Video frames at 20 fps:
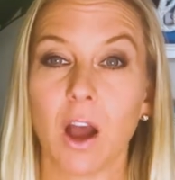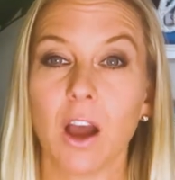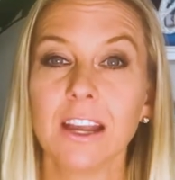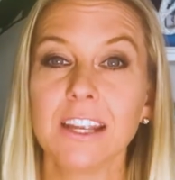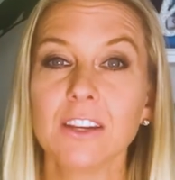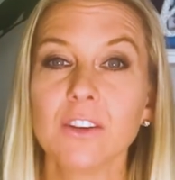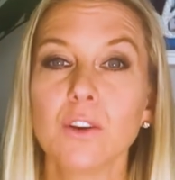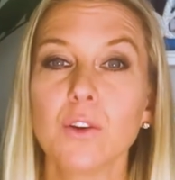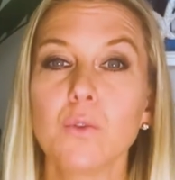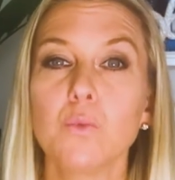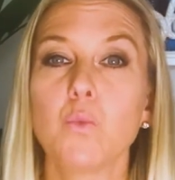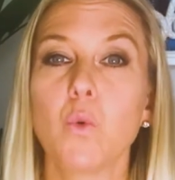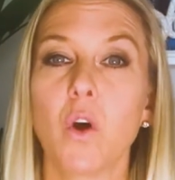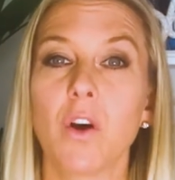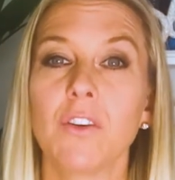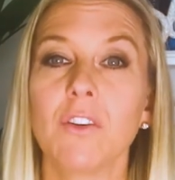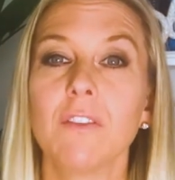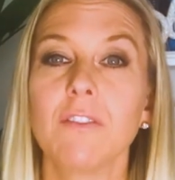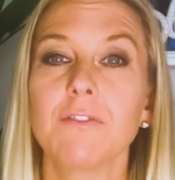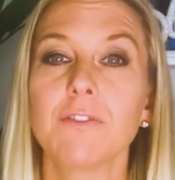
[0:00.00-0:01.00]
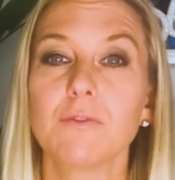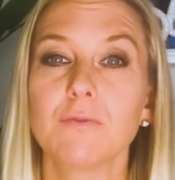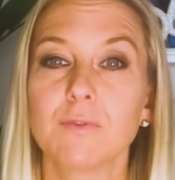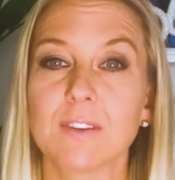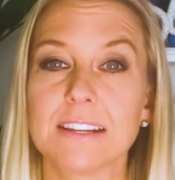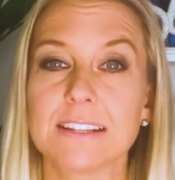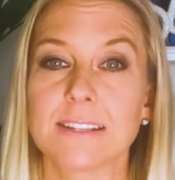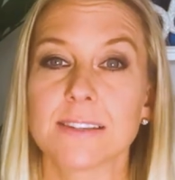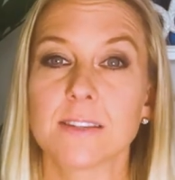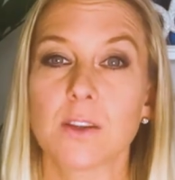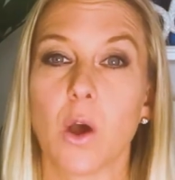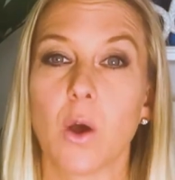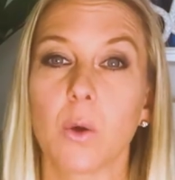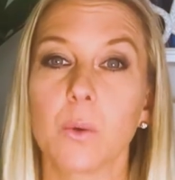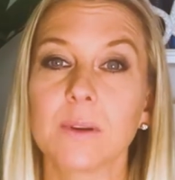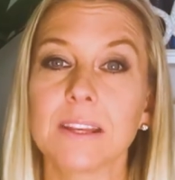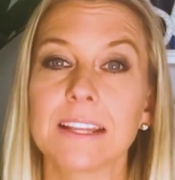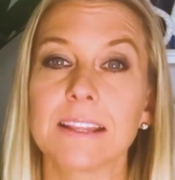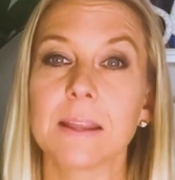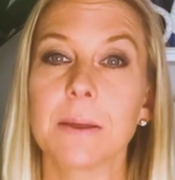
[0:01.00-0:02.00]
I know one of the reasons
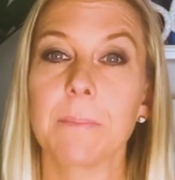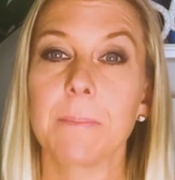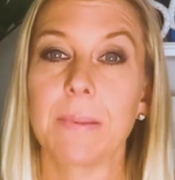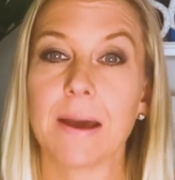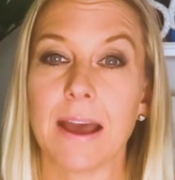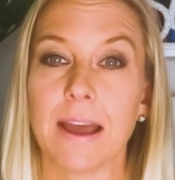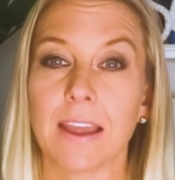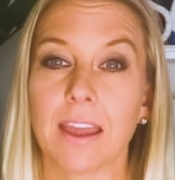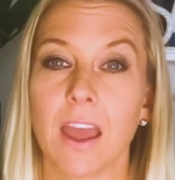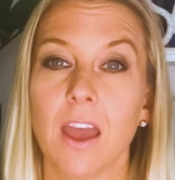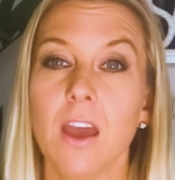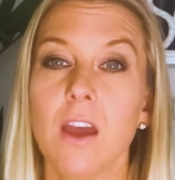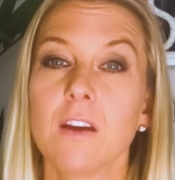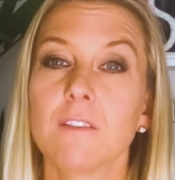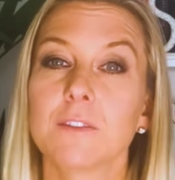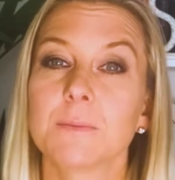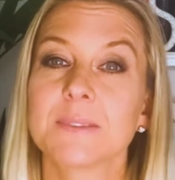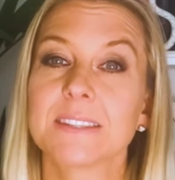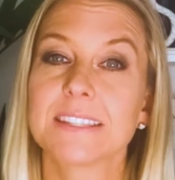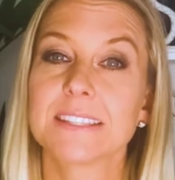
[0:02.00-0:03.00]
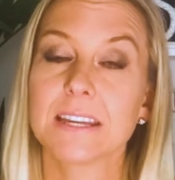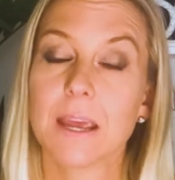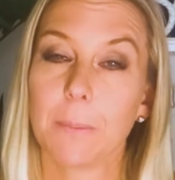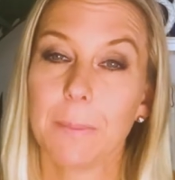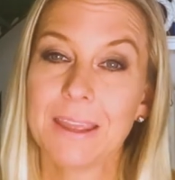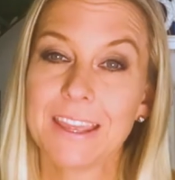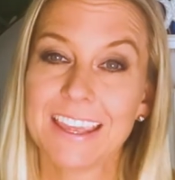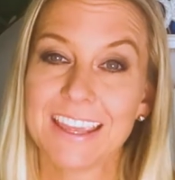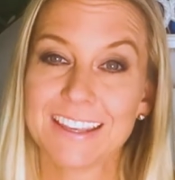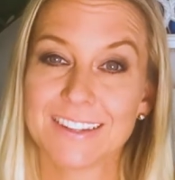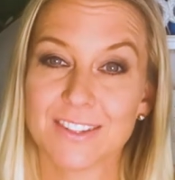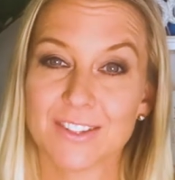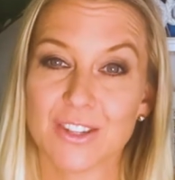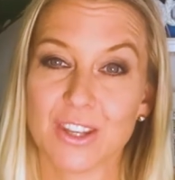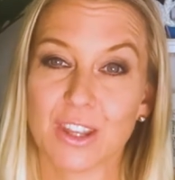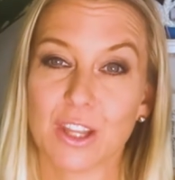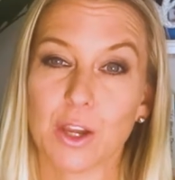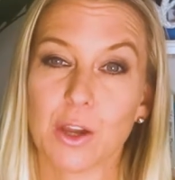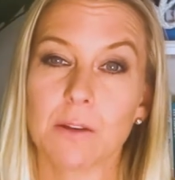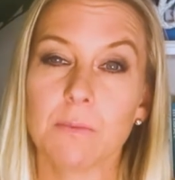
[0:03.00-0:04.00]
holding them back from stepping into
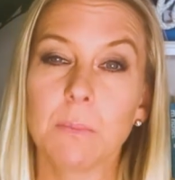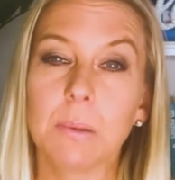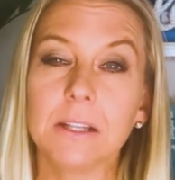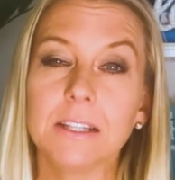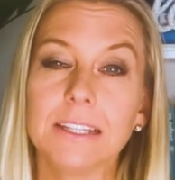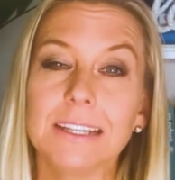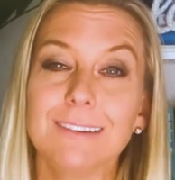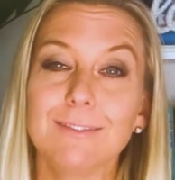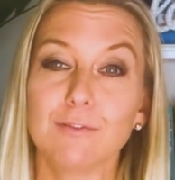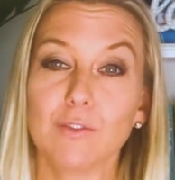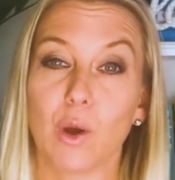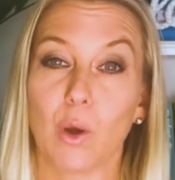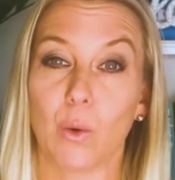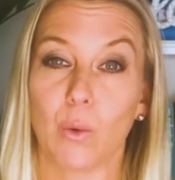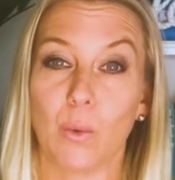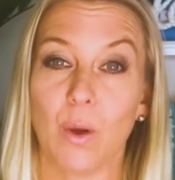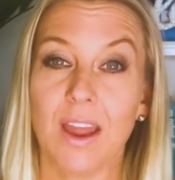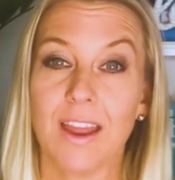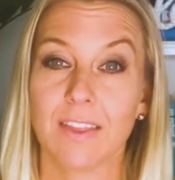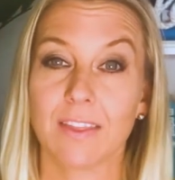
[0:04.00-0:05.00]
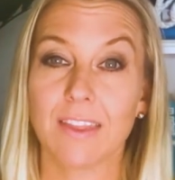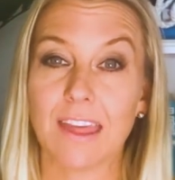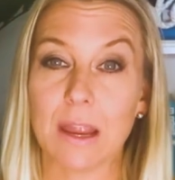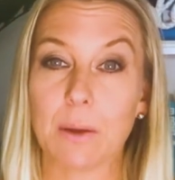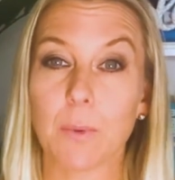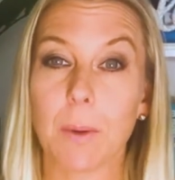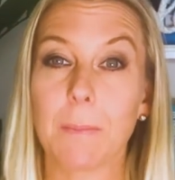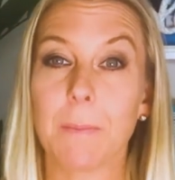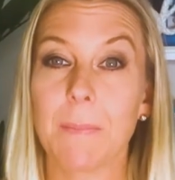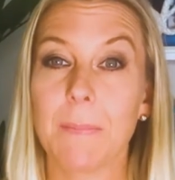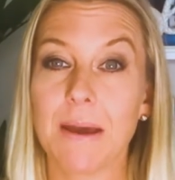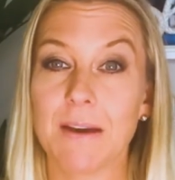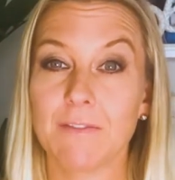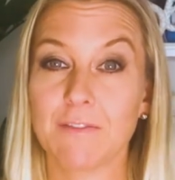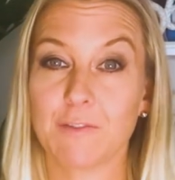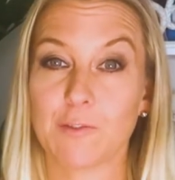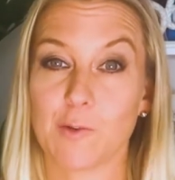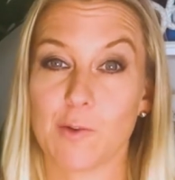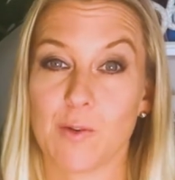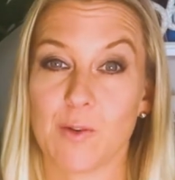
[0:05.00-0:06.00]
the complete role they were meant
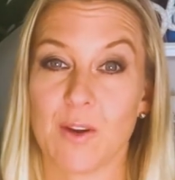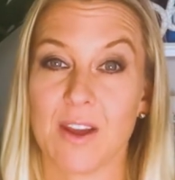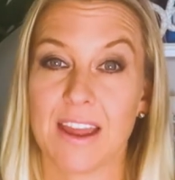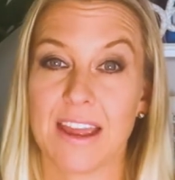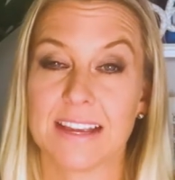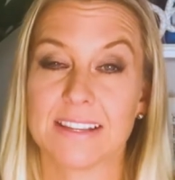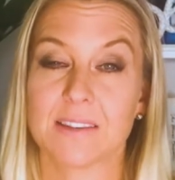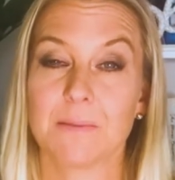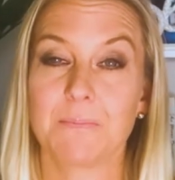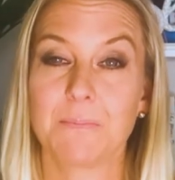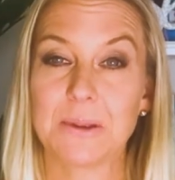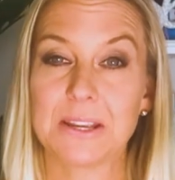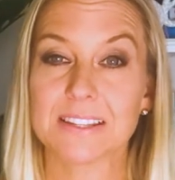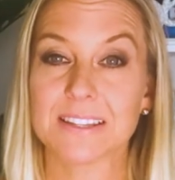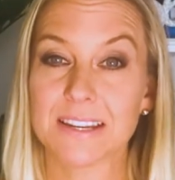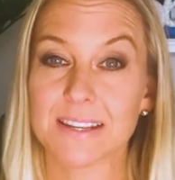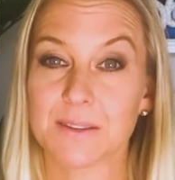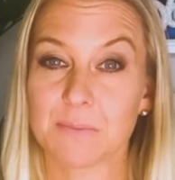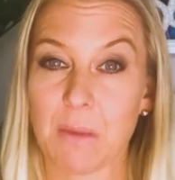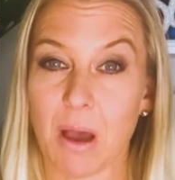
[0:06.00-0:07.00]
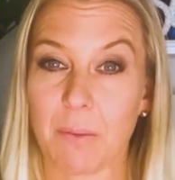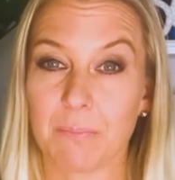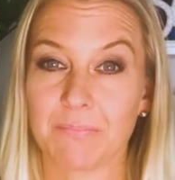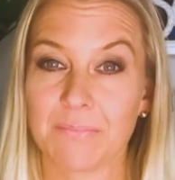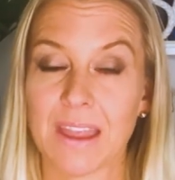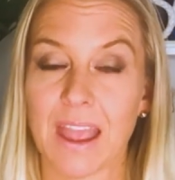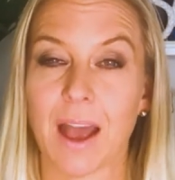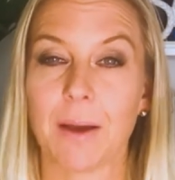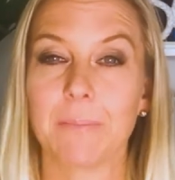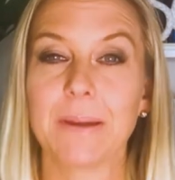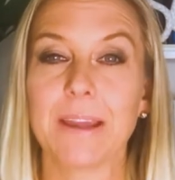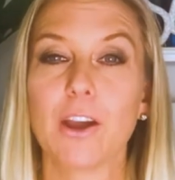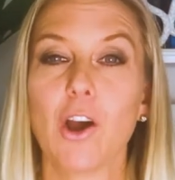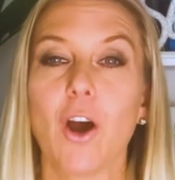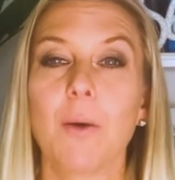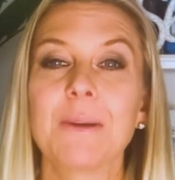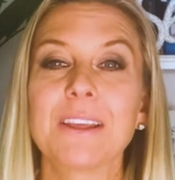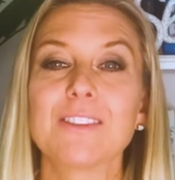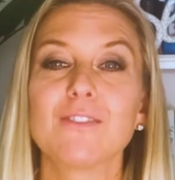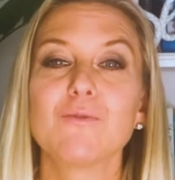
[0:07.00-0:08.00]
for as a business mum and
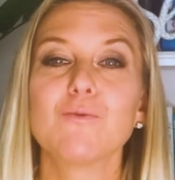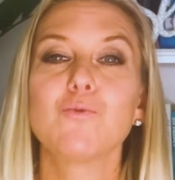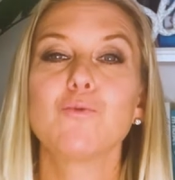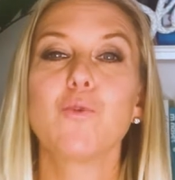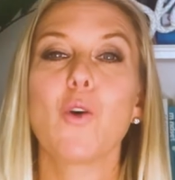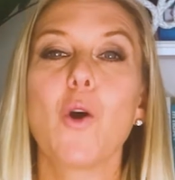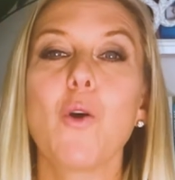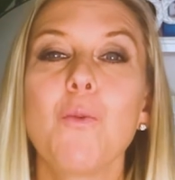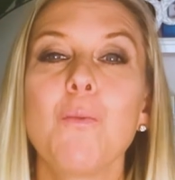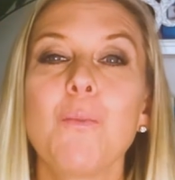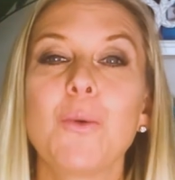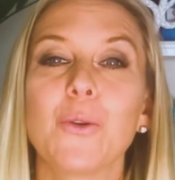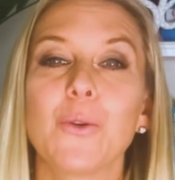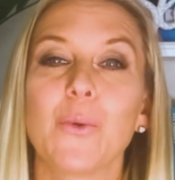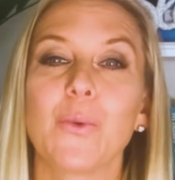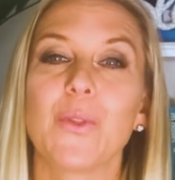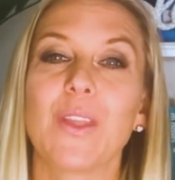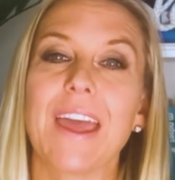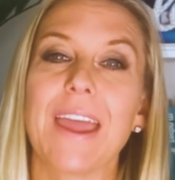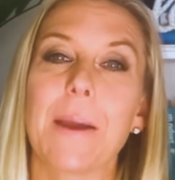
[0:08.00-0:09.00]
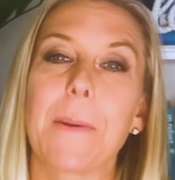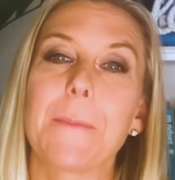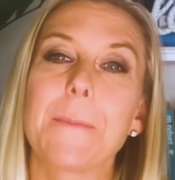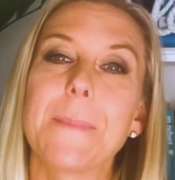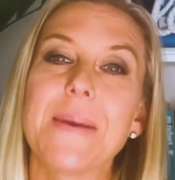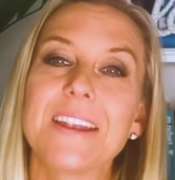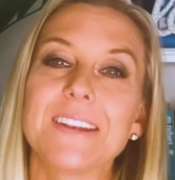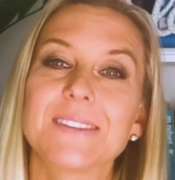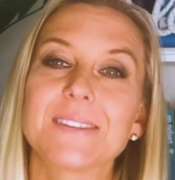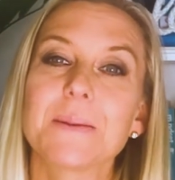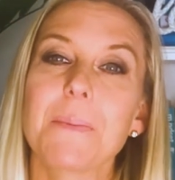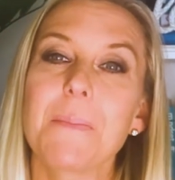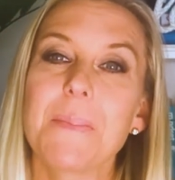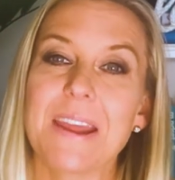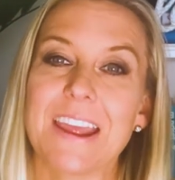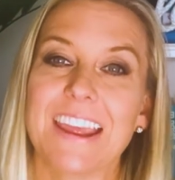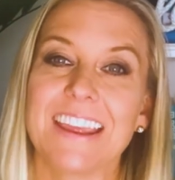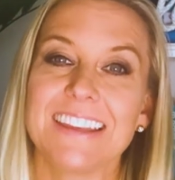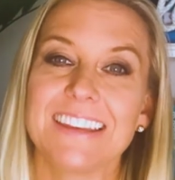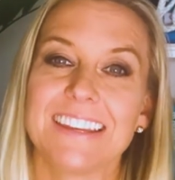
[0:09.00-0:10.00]
becoming the role model they are meant to
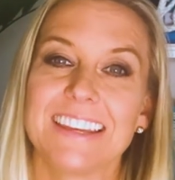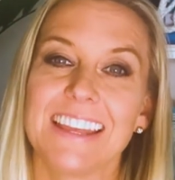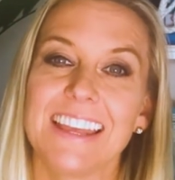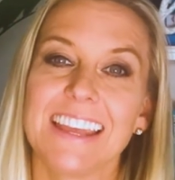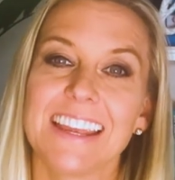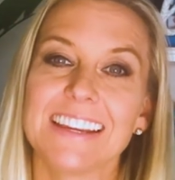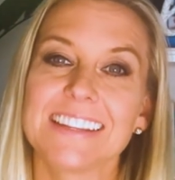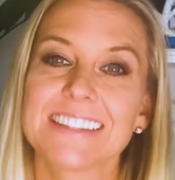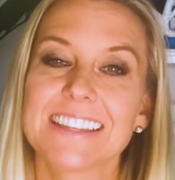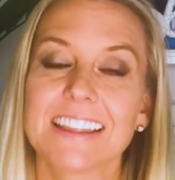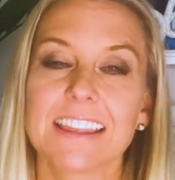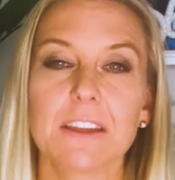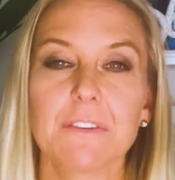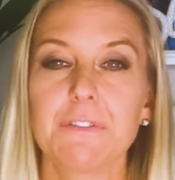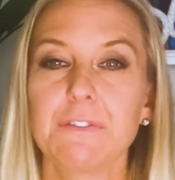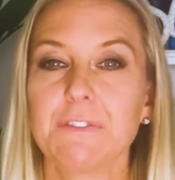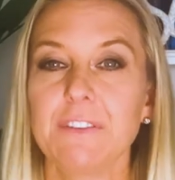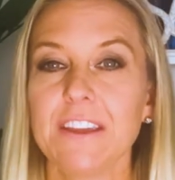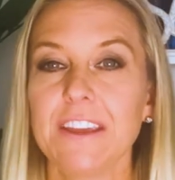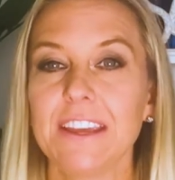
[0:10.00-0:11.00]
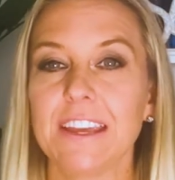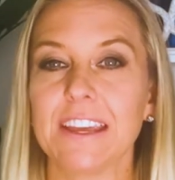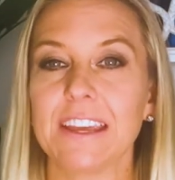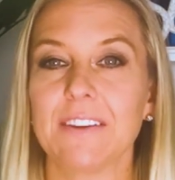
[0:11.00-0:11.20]
be is that they fear